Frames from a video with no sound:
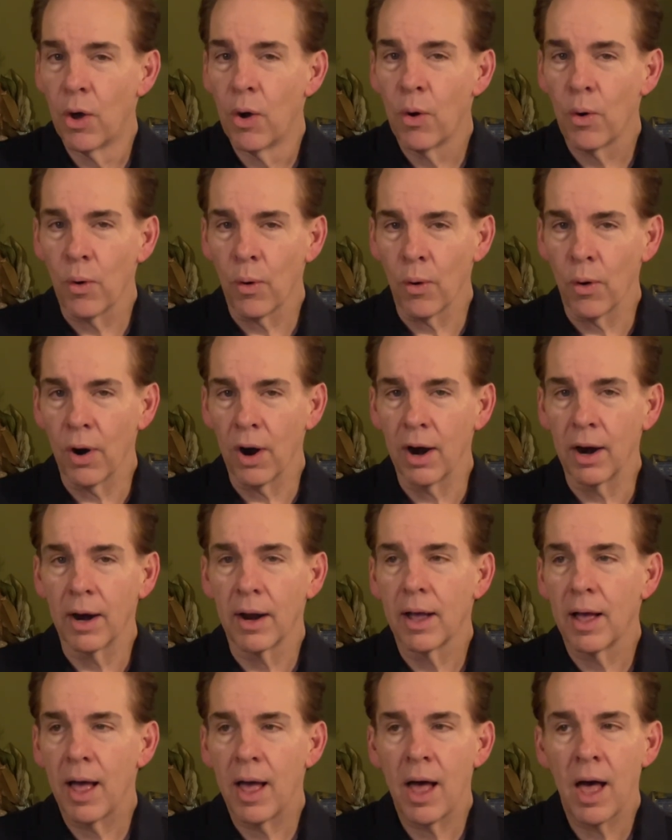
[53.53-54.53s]

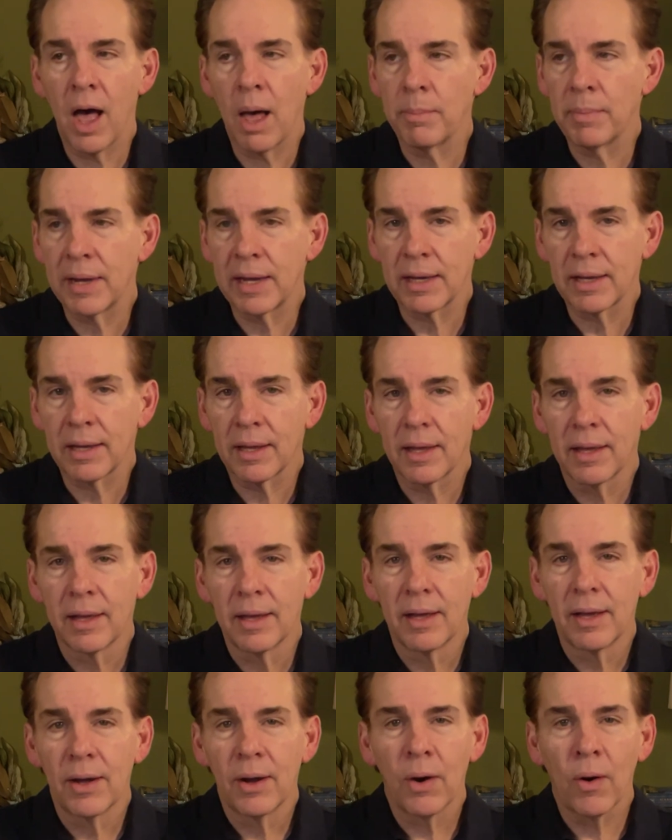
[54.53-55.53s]
or humming,
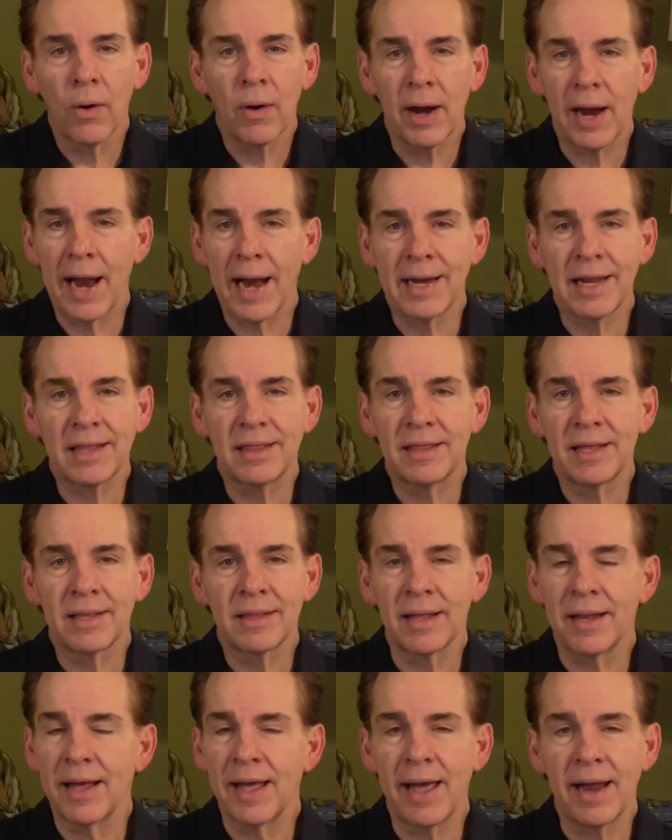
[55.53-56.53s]
or anything
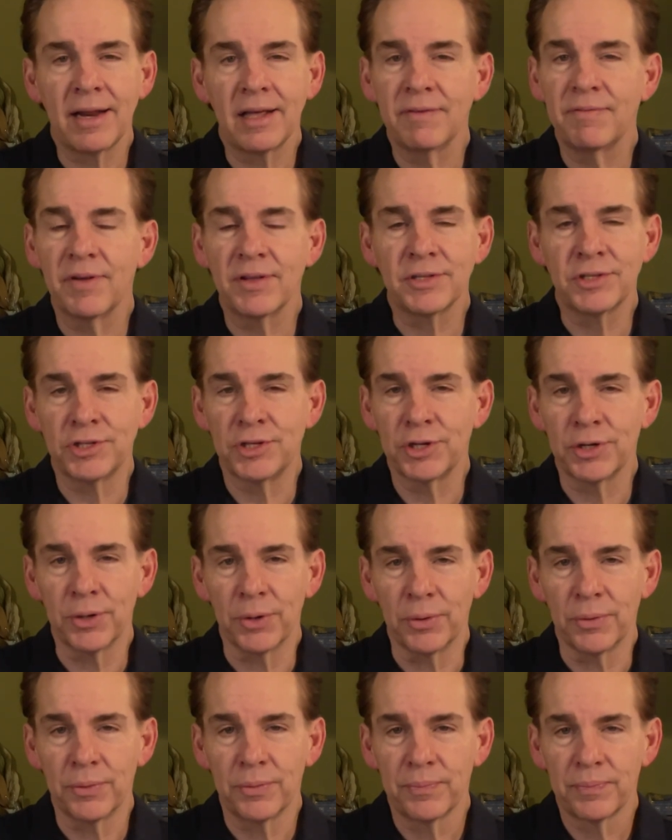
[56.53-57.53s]
that any of us
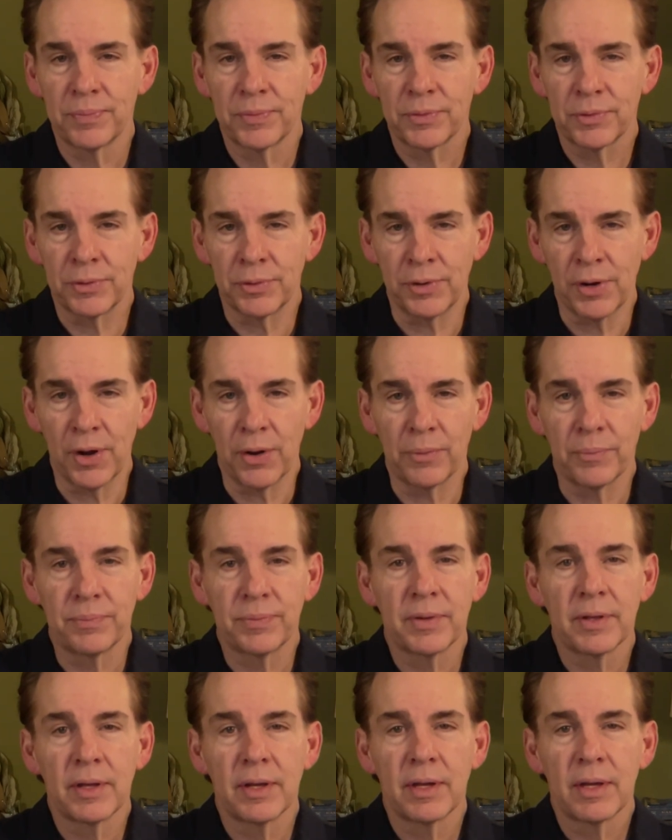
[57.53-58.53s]
do. You know,
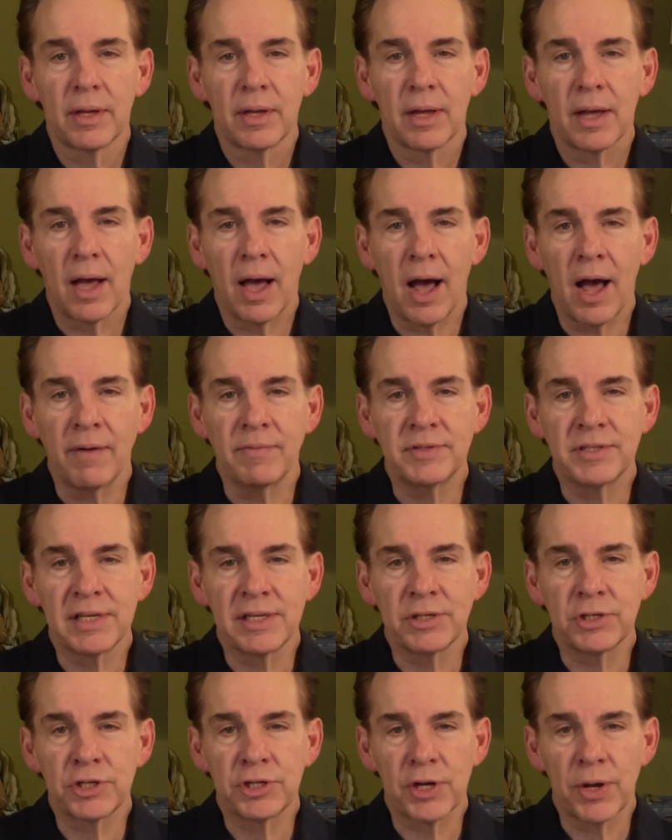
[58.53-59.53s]
I've
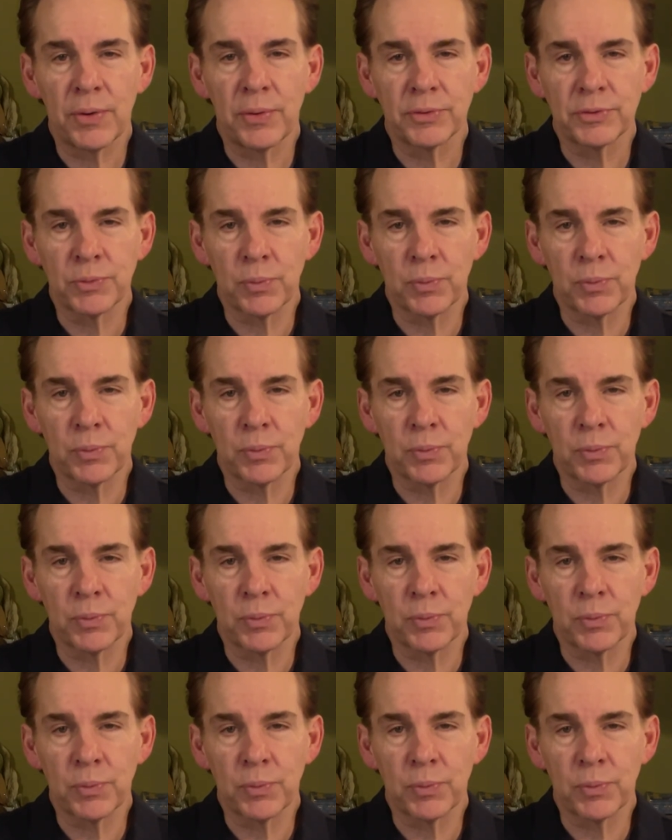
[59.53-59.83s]
seen shows